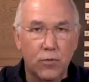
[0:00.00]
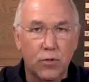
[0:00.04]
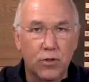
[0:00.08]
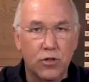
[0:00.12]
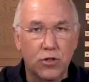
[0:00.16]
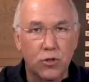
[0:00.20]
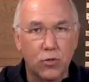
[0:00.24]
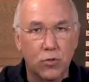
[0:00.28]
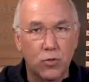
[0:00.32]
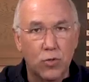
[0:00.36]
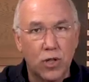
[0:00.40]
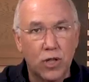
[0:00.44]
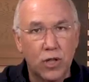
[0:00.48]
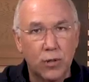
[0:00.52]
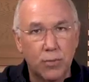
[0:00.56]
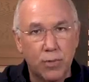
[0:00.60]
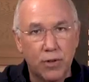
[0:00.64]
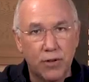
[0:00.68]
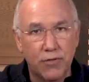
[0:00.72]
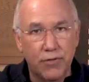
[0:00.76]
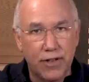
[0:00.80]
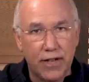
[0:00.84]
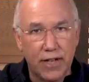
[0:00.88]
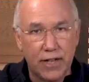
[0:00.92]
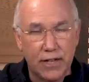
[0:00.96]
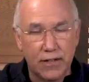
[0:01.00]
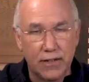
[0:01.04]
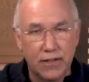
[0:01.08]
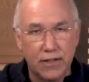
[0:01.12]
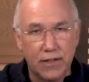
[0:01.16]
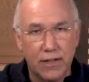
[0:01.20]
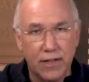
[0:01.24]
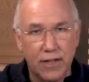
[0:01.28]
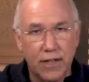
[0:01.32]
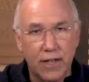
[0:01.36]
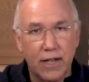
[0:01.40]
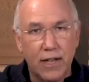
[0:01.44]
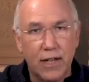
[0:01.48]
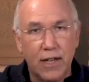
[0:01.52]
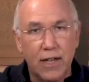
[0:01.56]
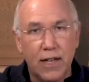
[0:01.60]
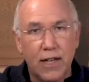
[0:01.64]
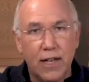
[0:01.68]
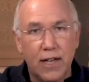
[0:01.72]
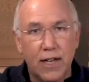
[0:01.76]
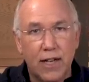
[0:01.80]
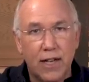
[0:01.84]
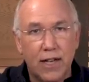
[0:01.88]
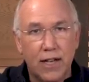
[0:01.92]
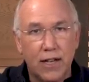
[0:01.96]
What you want to prevent
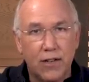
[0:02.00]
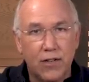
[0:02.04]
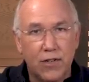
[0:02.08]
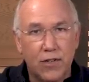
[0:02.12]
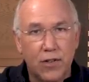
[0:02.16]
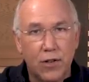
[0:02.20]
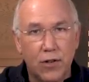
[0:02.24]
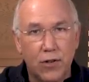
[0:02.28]
is